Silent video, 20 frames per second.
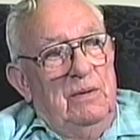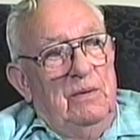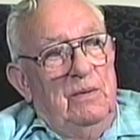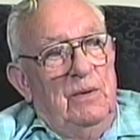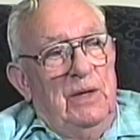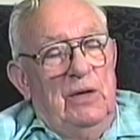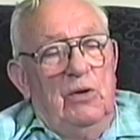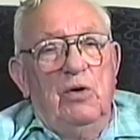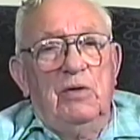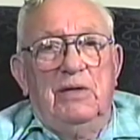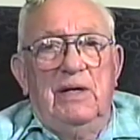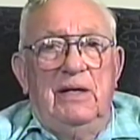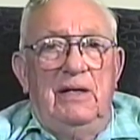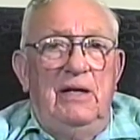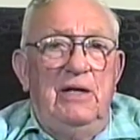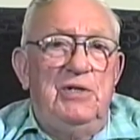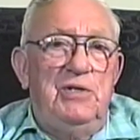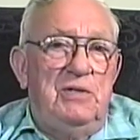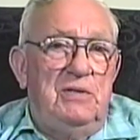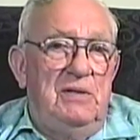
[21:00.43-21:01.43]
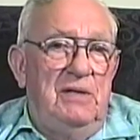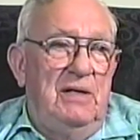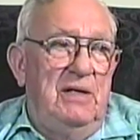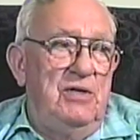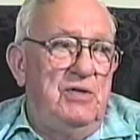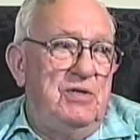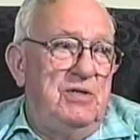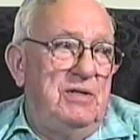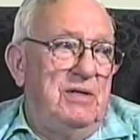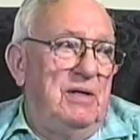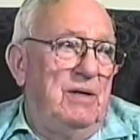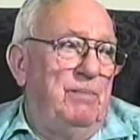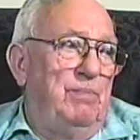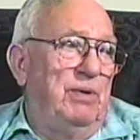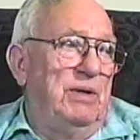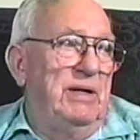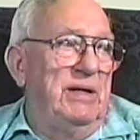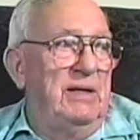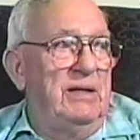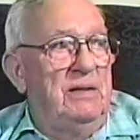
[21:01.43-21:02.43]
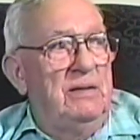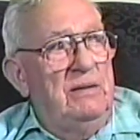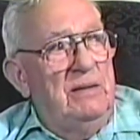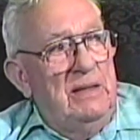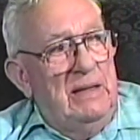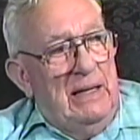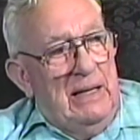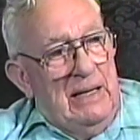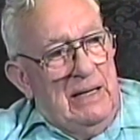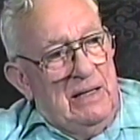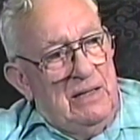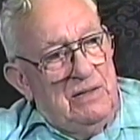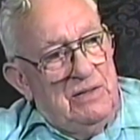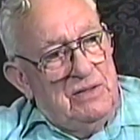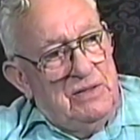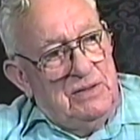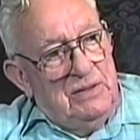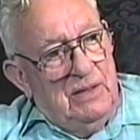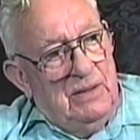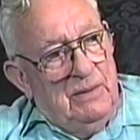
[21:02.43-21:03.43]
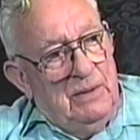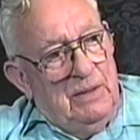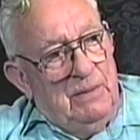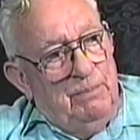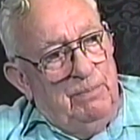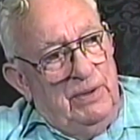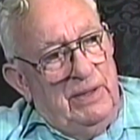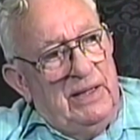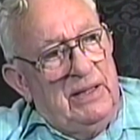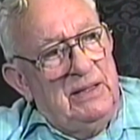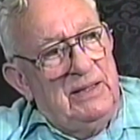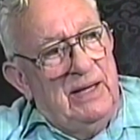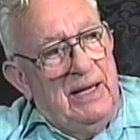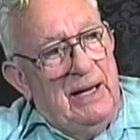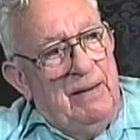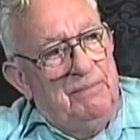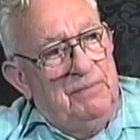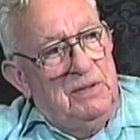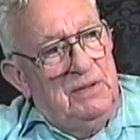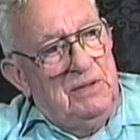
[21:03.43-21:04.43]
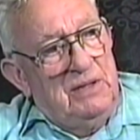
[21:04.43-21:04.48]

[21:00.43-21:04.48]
Well, okay. Each each airplane has a, a plane captain.